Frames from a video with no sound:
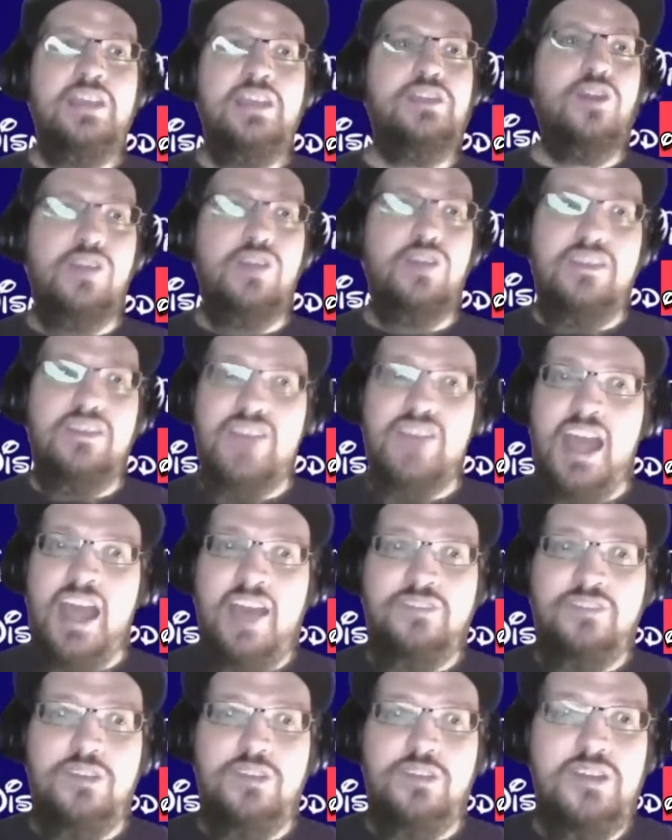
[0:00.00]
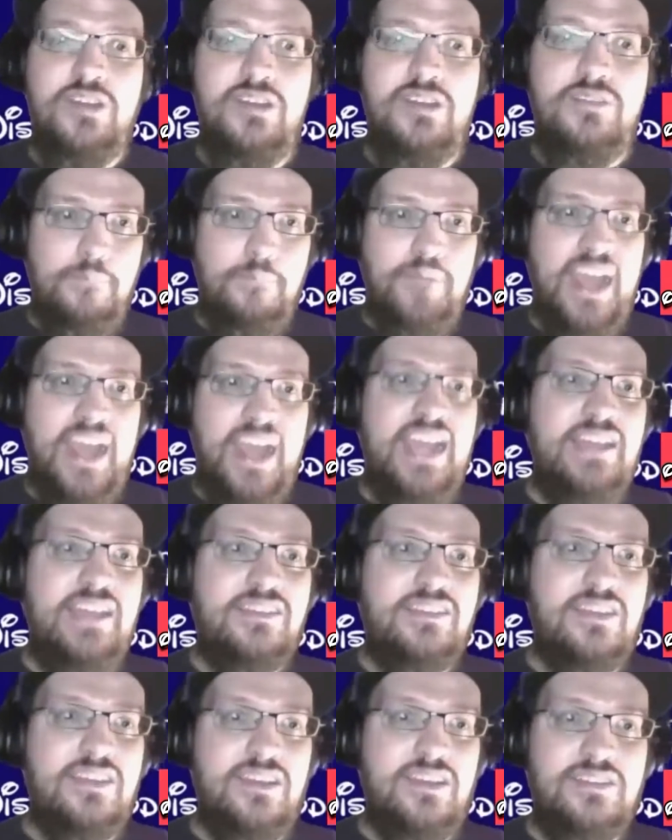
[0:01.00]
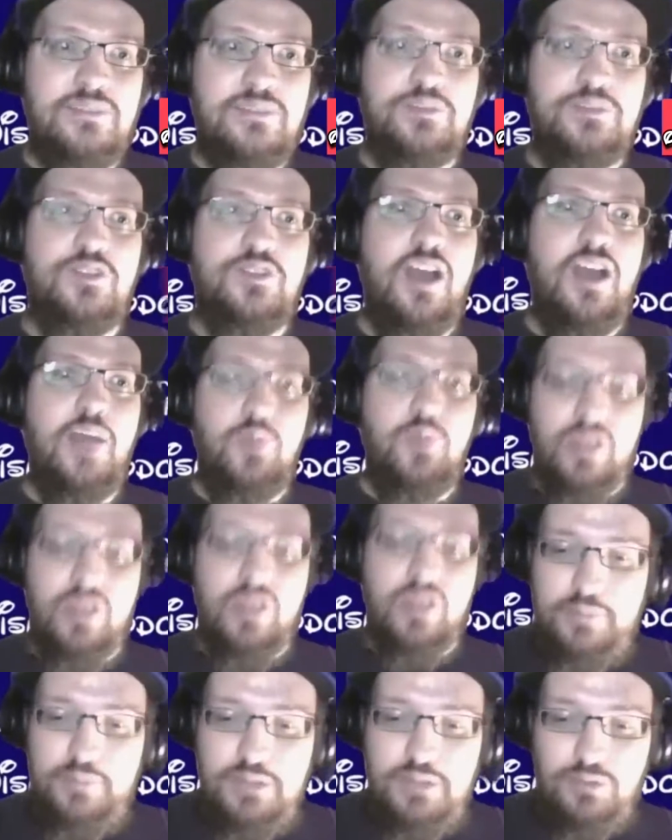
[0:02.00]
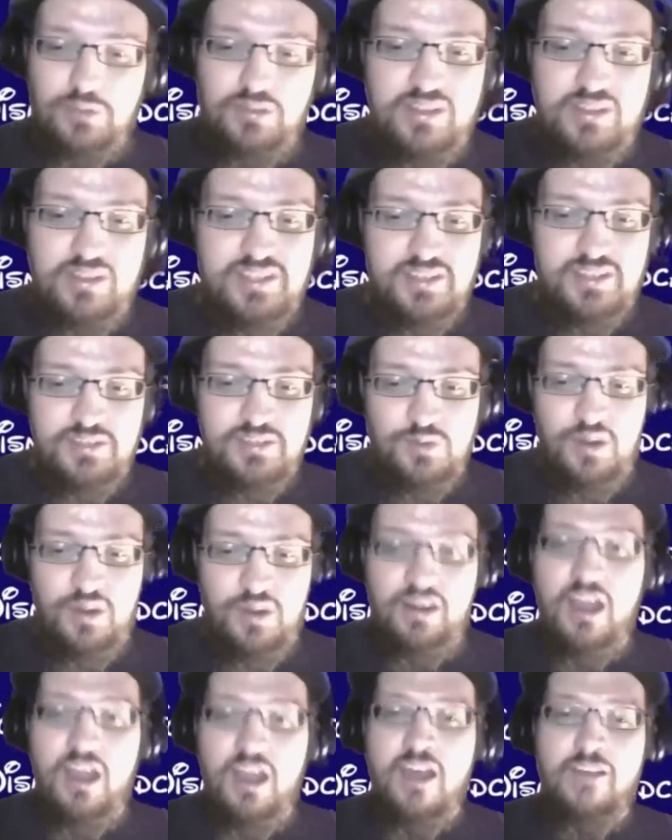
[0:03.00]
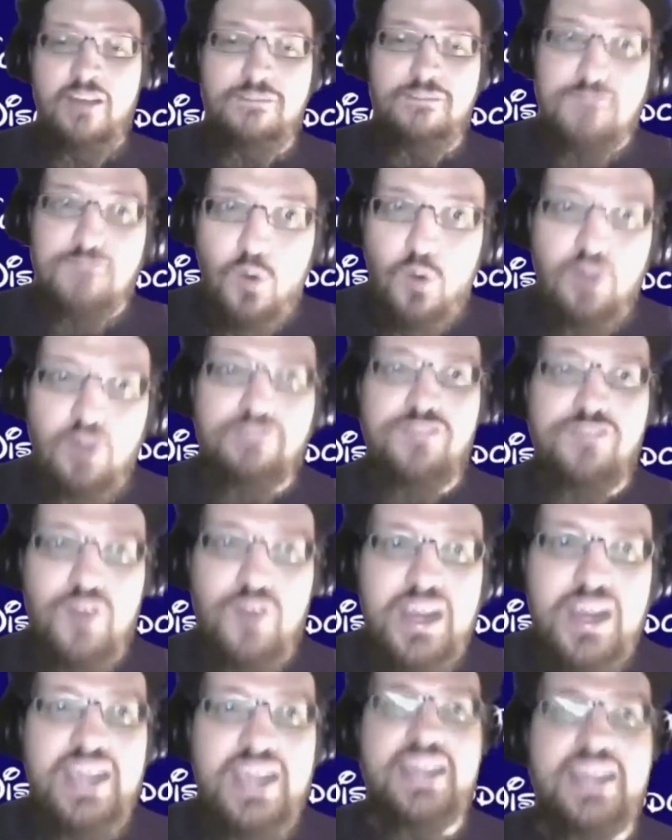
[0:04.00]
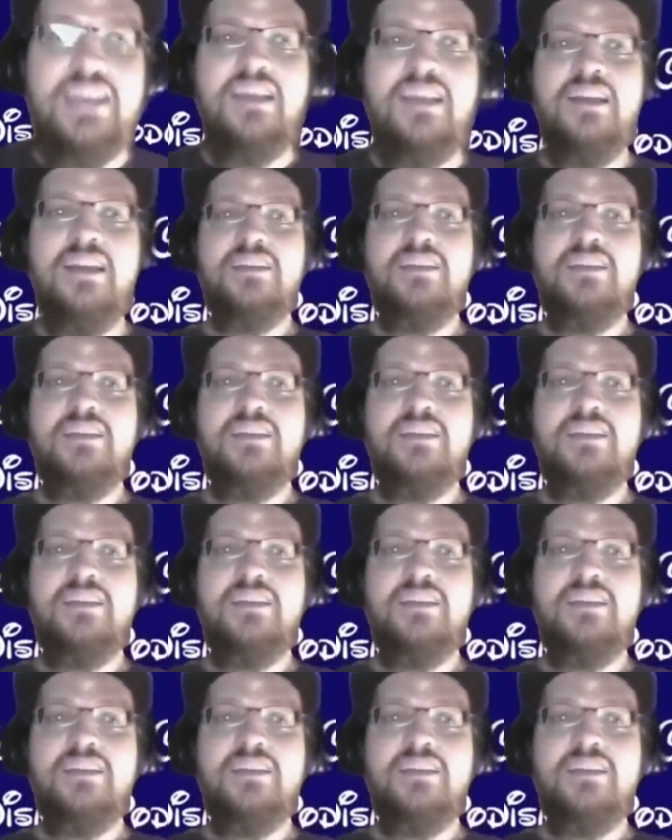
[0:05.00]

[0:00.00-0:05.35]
You don't even have to pay to subscribe. We're going to be releasing this one for free.